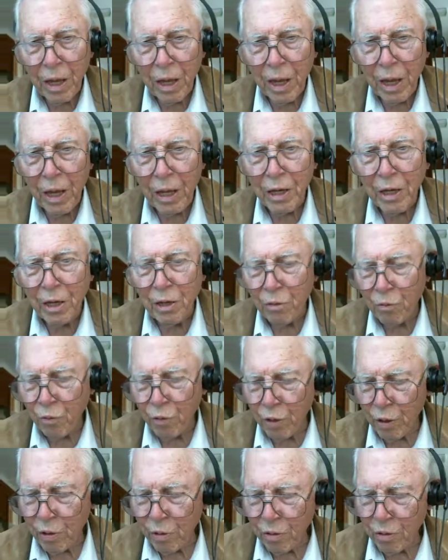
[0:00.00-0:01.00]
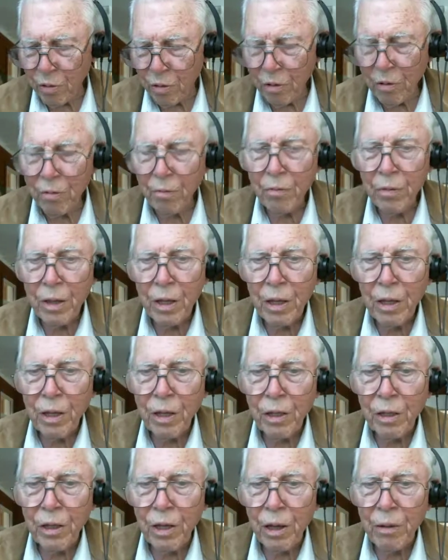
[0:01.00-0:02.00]
and it will
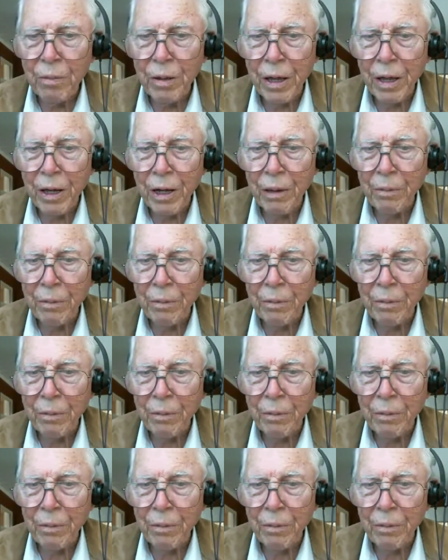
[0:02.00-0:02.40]
come out.